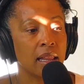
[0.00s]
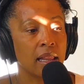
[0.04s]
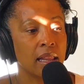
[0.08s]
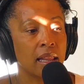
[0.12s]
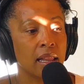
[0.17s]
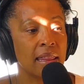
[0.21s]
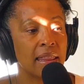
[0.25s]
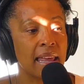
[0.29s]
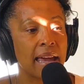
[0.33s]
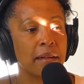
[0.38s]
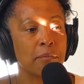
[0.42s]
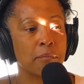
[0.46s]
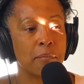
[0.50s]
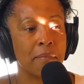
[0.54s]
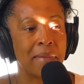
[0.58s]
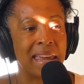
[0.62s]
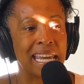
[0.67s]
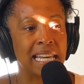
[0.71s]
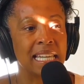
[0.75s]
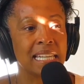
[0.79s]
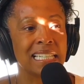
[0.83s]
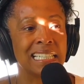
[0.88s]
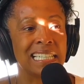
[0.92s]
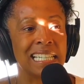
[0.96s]
that
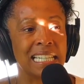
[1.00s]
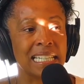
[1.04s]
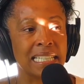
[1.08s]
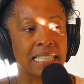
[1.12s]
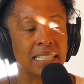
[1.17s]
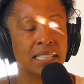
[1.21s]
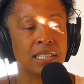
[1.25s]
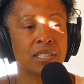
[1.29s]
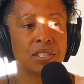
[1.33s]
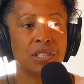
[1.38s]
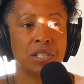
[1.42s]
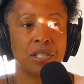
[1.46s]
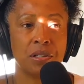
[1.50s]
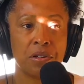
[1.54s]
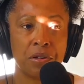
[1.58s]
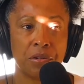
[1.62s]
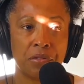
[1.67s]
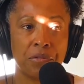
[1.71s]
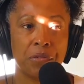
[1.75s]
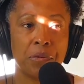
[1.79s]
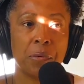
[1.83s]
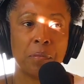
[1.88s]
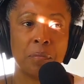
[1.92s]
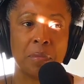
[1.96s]
make it easier
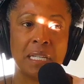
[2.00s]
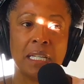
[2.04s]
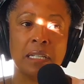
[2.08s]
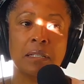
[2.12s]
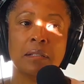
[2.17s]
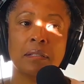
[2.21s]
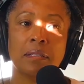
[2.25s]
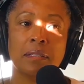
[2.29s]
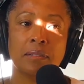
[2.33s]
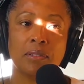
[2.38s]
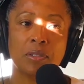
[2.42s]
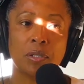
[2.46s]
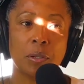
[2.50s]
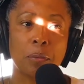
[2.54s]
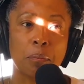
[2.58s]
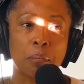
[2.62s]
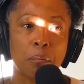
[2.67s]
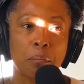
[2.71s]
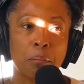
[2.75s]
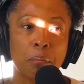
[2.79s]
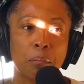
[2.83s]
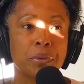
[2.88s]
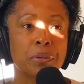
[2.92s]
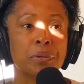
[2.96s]
for me to
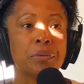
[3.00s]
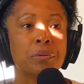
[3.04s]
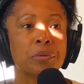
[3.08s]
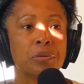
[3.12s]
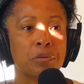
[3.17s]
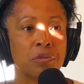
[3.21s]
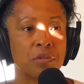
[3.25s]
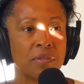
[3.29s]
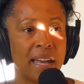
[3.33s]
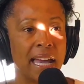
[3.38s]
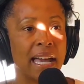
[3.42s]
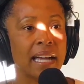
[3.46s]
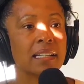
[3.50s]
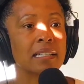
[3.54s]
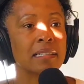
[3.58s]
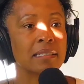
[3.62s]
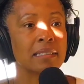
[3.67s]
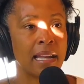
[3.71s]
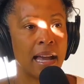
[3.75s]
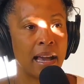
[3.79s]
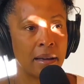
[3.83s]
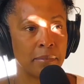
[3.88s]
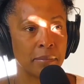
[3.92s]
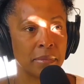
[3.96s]
move
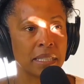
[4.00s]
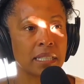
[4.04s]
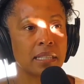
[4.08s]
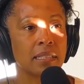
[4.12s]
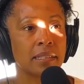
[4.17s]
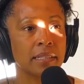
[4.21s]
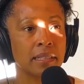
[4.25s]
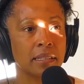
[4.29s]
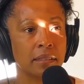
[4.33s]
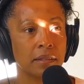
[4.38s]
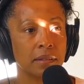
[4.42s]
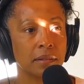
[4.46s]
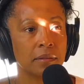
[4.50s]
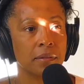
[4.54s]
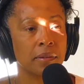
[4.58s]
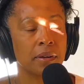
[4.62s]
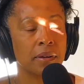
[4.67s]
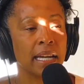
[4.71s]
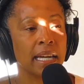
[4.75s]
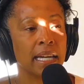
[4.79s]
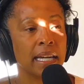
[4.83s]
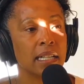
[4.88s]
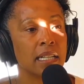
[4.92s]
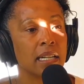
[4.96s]
economically,
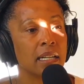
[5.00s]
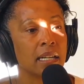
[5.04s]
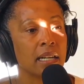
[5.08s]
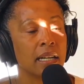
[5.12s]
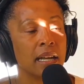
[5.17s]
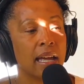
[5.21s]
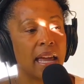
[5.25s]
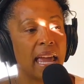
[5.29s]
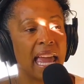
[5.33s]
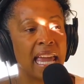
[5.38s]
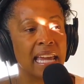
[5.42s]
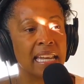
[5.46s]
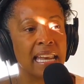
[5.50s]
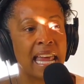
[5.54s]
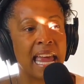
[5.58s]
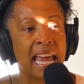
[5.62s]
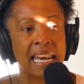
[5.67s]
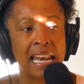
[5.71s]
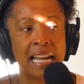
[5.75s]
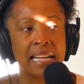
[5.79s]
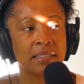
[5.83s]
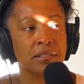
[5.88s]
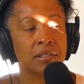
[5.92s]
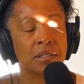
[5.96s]
right?
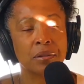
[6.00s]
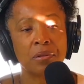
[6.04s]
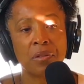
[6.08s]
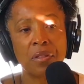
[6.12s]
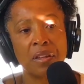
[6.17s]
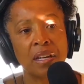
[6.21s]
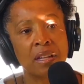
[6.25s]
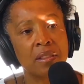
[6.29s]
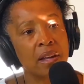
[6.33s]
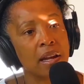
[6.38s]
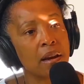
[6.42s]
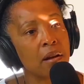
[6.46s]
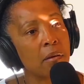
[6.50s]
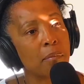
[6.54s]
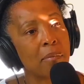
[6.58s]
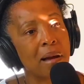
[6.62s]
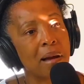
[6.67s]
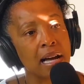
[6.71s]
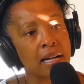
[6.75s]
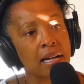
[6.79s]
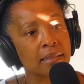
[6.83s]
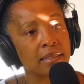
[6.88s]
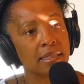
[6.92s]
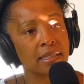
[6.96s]
And I don't think that our
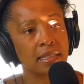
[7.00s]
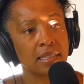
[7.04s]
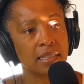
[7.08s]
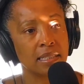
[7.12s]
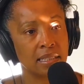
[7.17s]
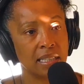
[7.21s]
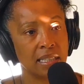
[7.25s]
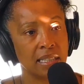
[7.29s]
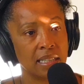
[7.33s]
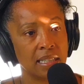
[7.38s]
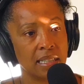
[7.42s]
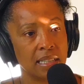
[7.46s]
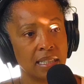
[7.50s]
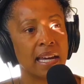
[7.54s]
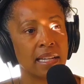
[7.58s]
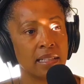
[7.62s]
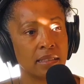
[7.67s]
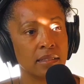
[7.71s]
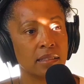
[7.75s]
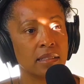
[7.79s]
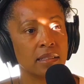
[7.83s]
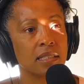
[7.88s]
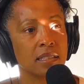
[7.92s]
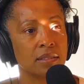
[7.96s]
policies take that
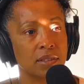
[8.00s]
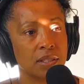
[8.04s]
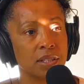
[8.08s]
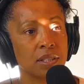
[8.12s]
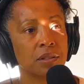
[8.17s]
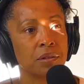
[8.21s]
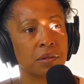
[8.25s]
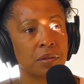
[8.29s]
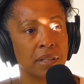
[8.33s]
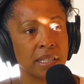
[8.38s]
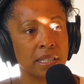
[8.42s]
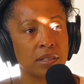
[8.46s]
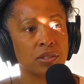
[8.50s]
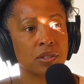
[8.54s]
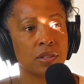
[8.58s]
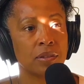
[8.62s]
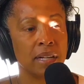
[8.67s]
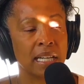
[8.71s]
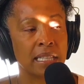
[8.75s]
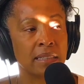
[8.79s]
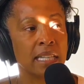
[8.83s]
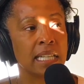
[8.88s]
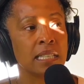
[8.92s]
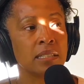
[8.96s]
into consideration,
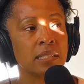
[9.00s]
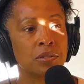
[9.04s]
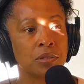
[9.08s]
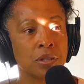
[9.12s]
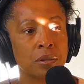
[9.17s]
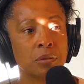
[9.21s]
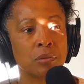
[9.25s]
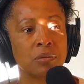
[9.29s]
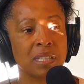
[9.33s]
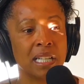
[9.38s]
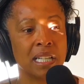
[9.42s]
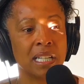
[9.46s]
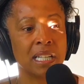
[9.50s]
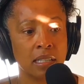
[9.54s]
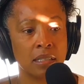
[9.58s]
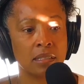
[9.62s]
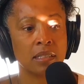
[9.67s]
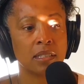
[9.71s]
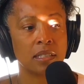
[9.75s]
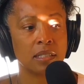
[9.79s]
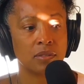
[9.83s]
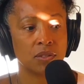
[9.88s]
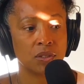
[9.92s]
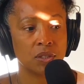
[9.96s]
right? They don't take into
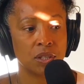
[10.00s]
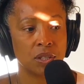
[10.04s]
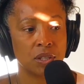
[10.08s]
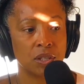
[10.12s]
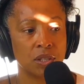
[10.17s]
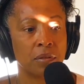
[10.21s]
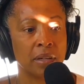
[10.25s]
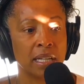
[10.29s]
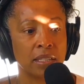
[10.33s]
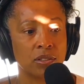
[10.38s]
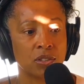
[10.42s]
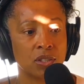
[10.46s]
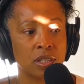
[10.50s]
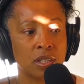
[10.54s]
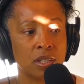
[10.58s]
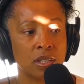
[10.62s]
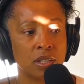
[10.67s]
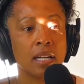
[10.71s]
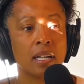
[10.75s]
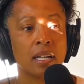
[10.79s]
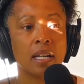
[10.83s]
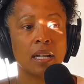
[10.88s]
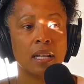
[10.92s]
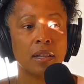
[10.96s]
consideration
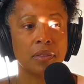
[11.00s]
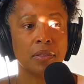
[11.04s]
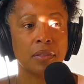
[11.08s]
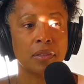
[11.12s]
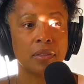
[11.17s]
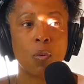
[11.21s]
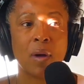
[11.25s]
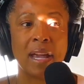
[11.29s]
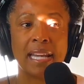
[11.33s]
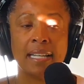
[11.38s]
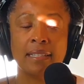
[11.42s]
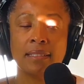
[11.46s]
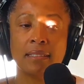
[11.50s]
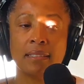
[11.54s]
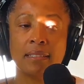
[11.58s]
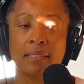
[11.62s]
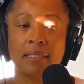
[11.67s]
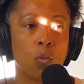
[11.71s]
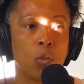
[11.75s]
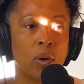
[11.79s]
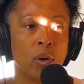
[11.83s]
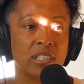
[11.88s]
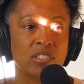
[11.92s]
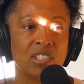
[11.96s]
the ways
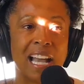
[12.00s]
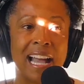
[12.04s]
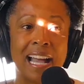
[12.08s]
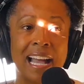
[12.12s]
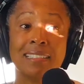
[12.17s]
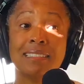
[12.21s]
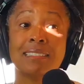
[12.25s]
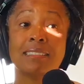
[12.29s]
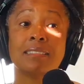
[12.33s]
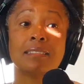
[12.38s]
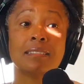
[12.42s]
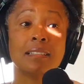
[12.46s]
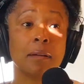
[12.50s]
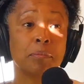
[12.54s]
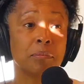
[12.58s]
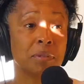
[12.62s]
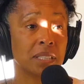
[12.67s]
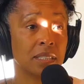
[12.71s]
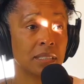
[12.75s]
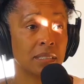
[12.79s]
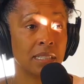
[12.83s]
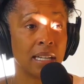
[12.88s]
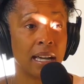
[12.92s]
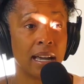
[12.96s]
in which I
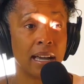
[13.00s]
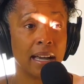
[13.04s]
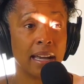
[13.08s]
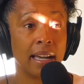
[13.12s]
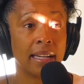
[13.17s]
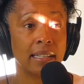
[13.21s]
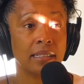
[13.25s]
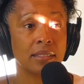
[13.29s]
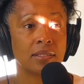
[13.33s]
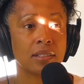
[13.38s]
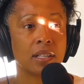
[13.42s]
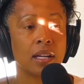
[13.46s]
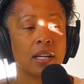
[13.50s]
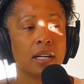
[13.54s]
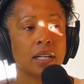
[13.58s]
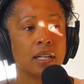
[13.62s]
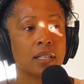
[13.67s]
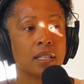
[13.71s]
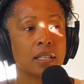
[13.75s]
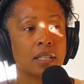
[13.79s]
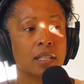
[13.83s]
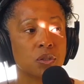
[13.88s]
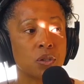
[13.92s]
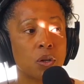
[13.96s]
subsidize
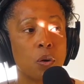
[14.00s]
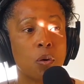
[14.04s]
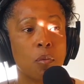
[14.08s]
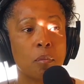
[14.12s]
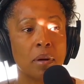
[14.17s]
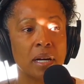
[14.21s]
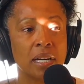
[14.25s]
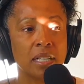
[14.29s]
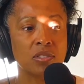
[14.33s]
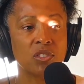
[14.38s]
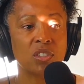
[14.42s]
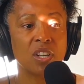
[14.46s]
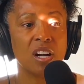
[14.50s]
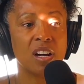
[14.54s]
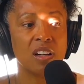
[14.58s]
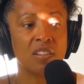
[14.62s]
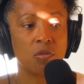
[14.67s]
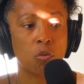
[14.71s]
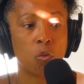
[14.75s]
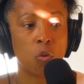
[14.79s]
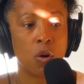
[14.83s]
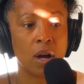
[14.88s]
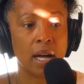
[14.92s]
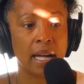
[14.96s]
so much
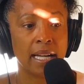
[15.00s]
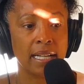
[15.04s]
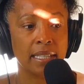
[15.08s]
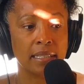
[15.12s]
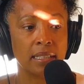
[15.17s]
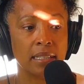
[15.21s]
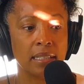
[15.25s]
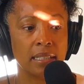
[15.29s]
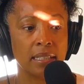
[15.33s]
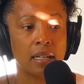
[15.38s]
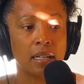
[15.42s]
of what